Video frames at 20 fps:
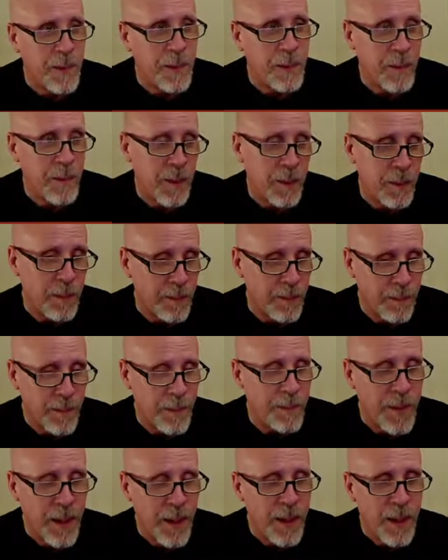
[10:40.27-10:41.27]
the
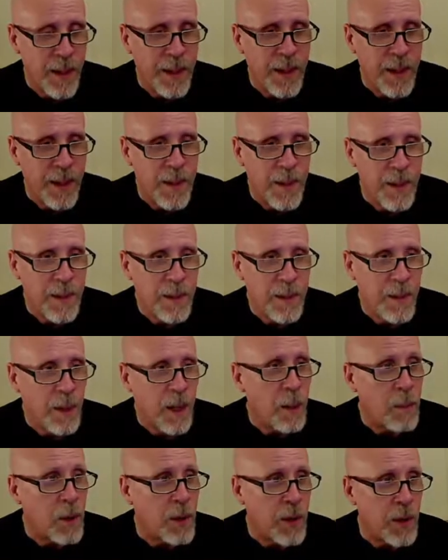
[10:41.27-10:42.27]
the
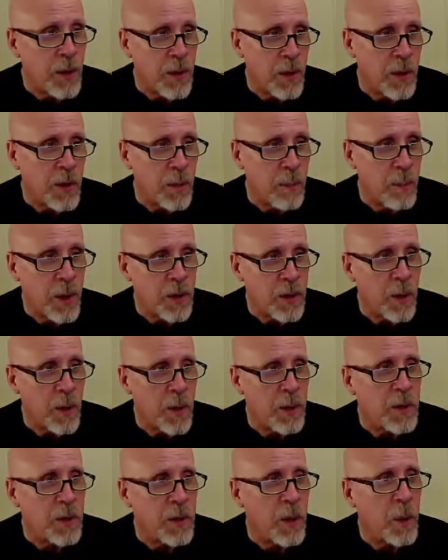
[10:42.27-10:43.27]
computations it makes while
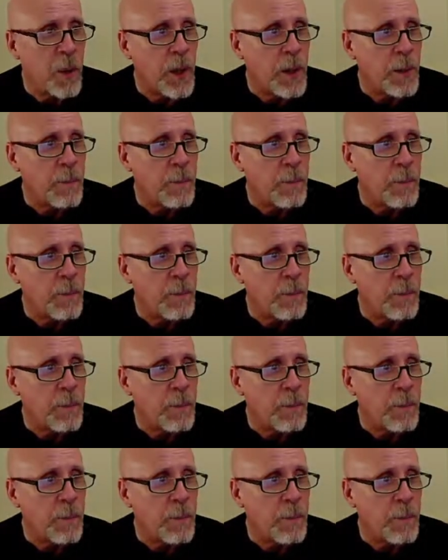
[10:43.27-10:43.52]
it's going.